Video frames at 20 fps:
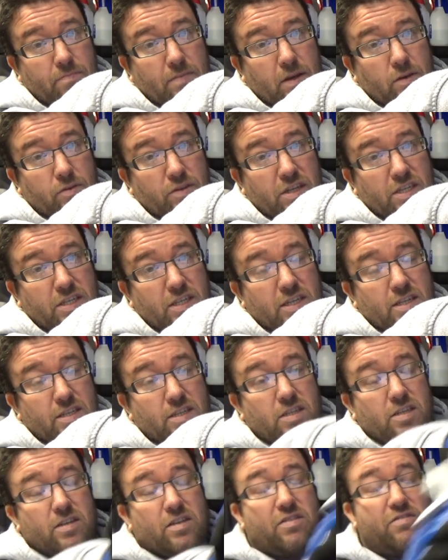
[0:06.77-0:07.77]
Now, this
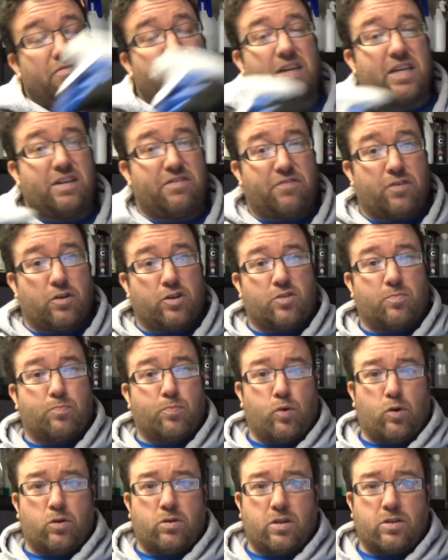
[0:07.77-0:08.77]
is the very first
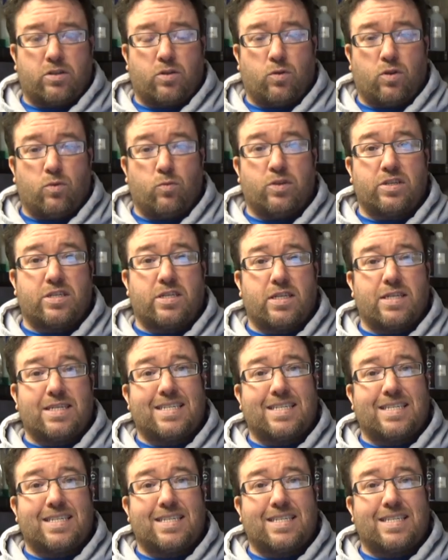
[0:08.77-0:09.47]
product that was